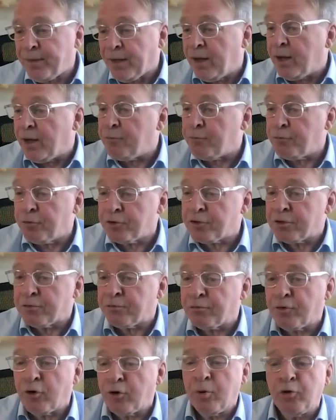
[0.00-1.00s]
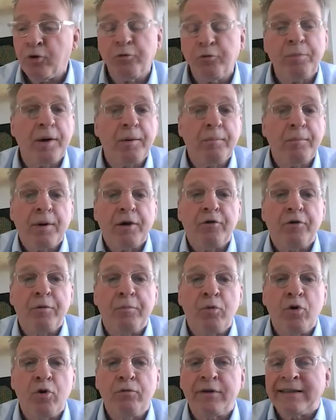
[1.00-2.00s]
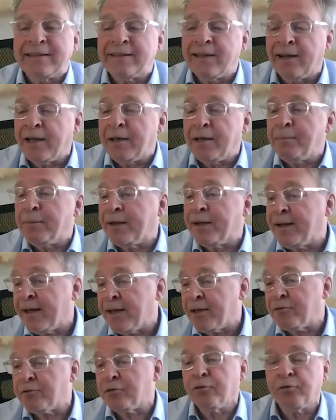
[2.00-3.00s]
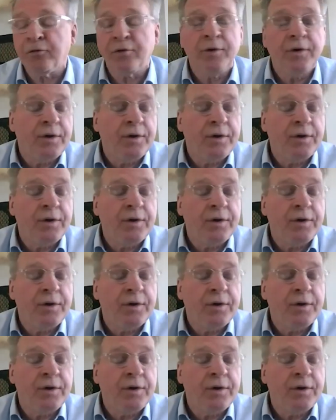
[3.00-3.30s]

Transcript: Uh, first and foremost, by, by removing time and hassles